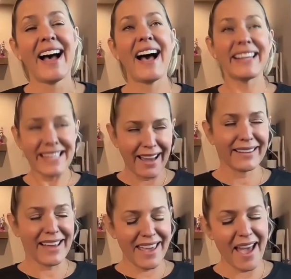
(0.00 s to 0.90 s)
Yeah,
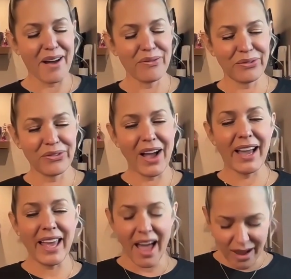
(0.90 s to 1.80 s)
I have.
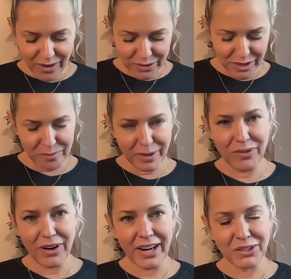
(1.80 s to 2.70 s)
I've been
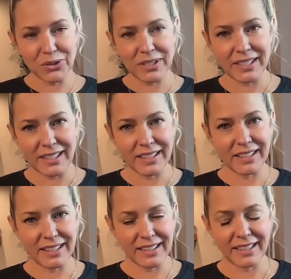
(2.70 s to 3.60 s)
very interested
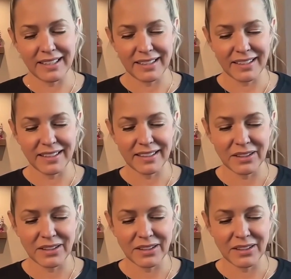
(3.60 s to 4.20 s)
in,